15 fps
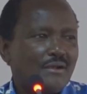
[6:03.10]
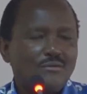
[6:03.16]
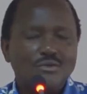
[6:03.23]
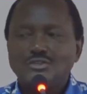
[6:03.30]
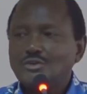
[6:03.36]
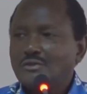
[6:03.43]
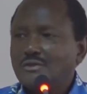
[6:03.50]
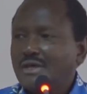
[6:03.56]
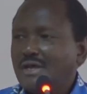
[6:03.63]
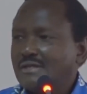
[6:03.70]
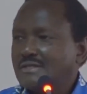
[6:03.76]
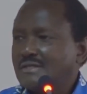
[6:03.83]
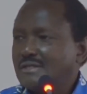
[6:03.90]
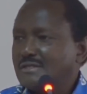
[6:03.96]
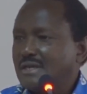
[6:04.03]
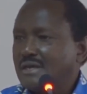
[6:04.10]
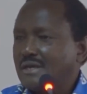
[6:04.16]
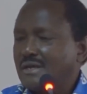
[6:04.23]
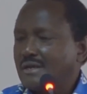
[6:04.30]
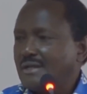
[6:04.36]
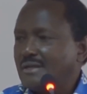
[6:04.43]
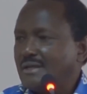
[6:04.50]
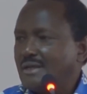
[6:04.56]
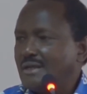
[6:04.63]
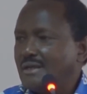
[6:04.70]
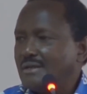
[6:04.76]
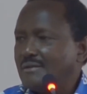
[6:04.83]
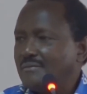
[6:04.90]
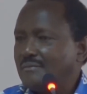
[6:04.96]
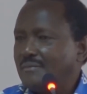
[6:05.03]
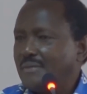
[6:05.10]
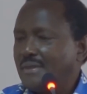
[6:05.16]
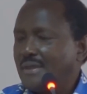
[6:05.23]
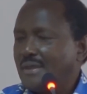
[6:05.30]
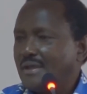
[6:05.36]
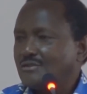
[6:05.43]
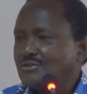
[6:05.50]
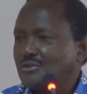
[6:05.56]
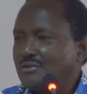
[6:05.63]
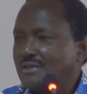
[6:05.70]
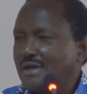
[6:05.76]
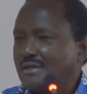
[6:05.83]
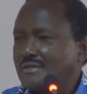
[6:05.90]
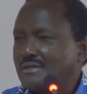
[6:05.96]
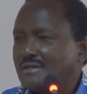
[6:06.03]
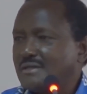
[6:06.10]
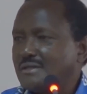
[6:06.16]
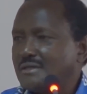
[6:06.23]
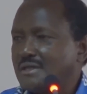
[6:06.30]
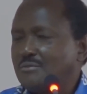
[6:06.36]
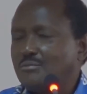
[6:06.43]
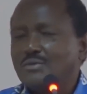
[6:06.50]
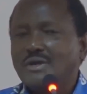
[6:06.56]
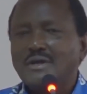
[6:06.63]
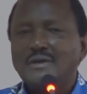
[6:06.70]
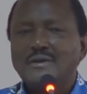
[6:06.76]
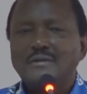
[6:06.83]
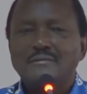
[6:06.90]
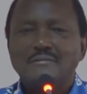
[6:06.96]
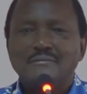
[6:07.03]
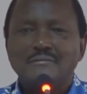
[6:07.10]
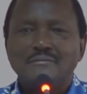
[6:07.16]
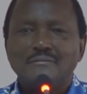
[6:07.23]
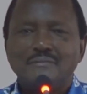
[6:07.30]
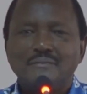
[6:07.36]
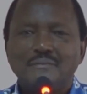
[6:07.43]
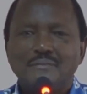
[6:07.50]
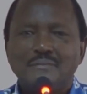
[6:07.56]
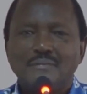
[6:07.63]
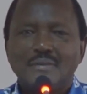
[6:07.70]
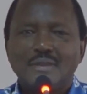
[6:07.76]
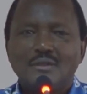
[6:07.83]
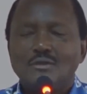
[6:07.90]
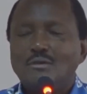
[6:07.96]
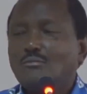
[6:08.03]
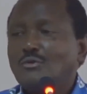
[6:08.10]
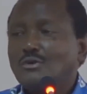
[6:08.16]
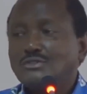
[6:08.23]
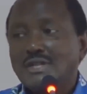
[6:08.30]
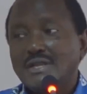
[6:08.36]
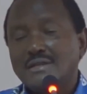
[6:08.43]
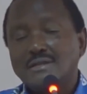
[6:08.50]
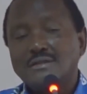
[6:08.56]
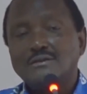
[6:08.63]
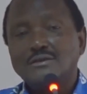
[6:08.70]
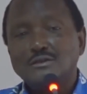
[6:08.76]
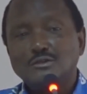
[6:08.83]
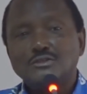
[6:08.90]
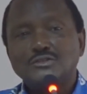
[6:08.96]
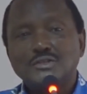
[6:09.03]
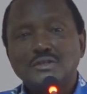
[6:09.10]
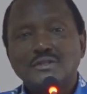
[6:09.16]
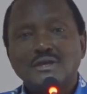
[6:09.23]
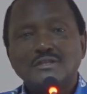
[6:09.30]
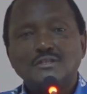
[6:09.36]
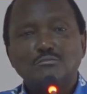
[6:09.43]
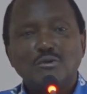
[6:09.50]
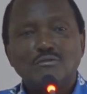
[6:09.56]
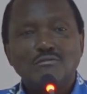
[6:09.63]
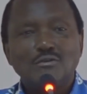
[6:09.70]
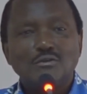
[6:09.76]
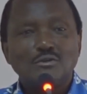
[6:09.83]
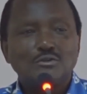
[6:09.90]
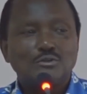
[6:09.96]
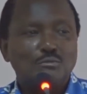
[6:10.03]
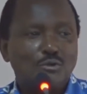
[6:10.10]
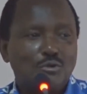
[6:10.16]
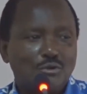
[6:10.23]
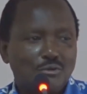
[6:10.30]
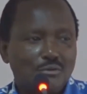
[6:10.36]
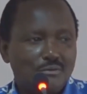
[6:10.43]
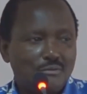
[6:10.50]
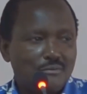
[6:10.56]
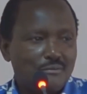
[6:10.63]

We saw that in Jacaranda. I saw that in Kibra. You're most likely going to see that in Mavoko tomorrow.